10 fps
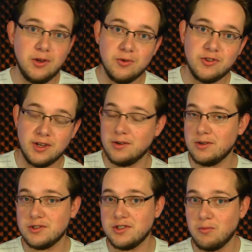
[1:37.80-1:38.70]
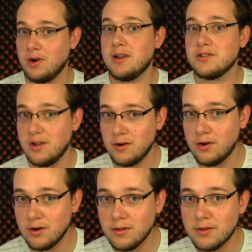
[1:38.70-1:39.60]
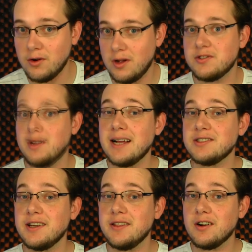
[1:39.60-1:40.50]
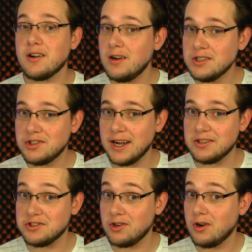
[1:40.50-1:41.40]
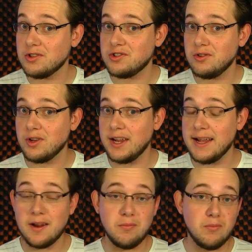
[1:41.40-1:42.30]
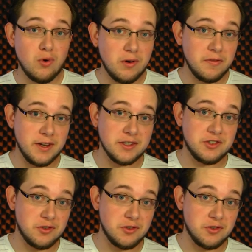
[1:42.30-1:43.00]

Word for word: Houston or somewhere else on Earth. NASA and their contractors are also looking at a Morpheus